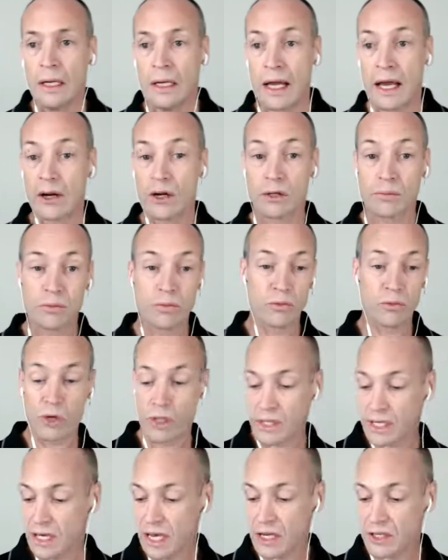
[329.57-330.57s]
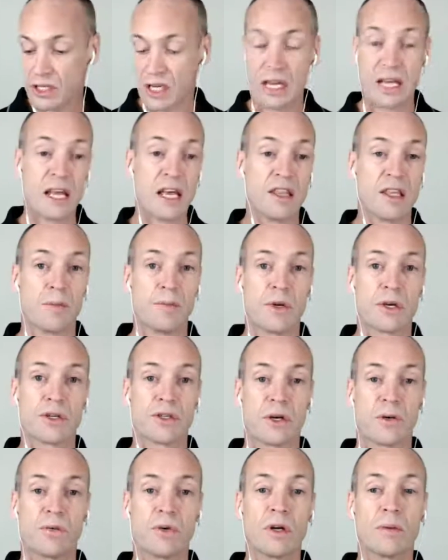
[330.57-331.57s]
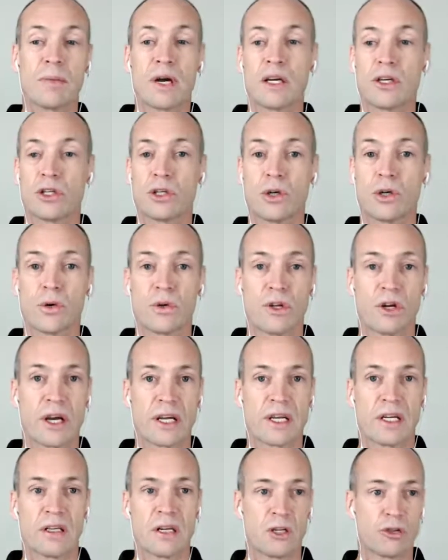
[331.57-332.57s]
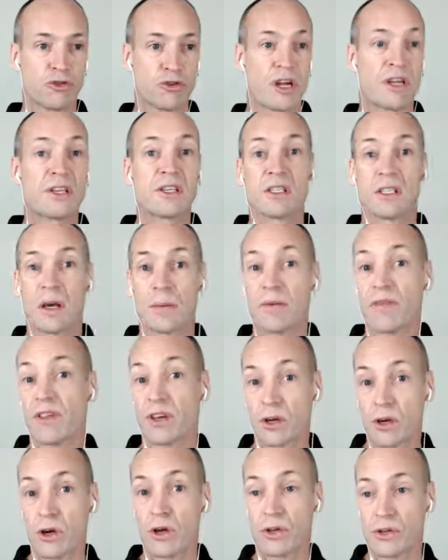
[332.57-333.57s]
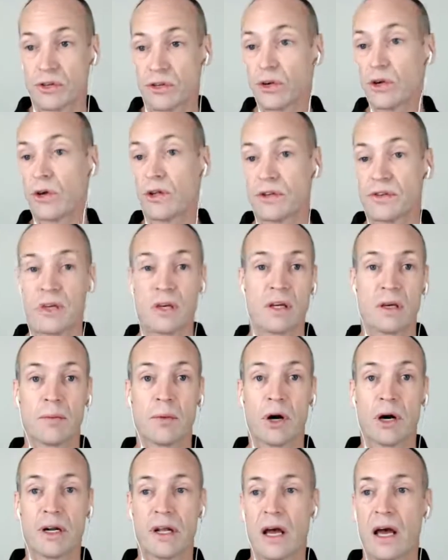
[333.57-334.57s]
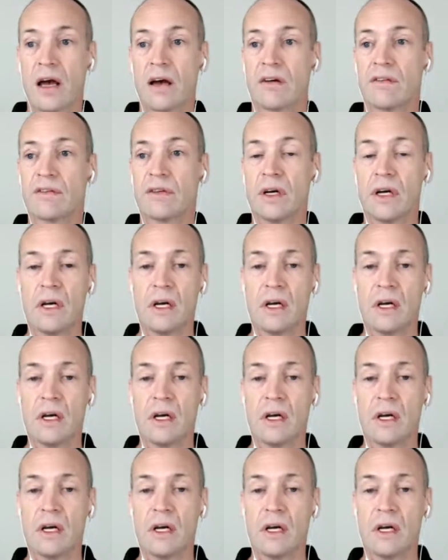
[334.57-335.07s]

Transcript: And I'm really keen to hear them, because I want to make sure that I can address some of the concerns that you might have.